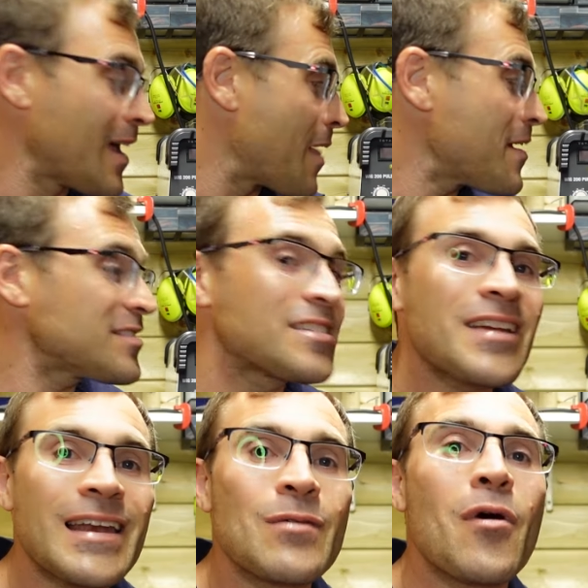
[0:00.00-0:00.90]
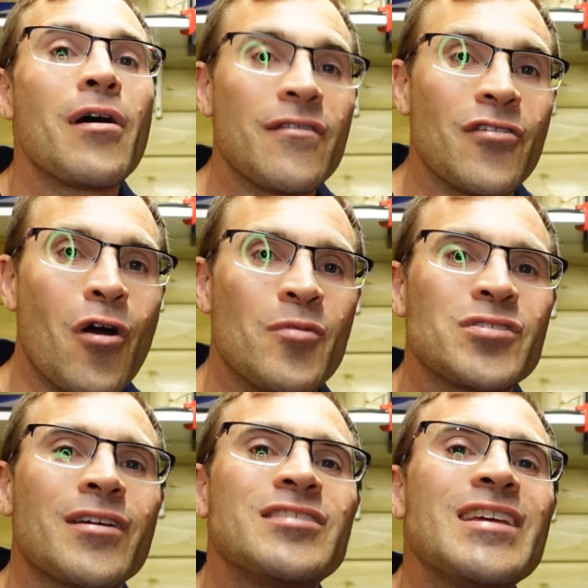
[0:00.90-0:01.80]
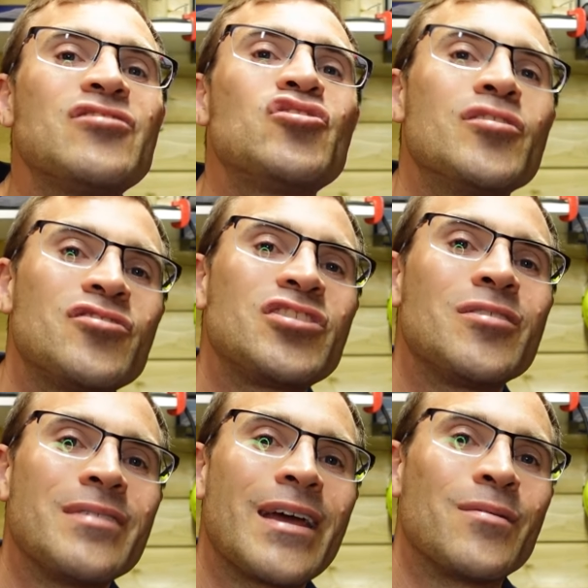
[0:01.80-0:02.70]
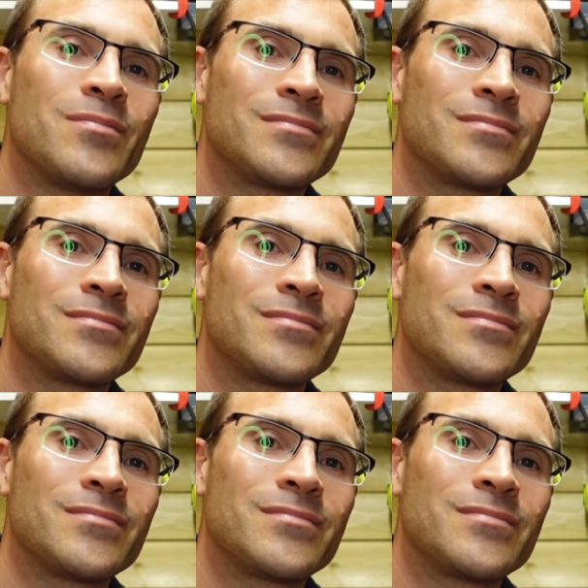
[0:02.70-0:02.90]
And that's exactly what I've got, which I'm going to introduce to you now.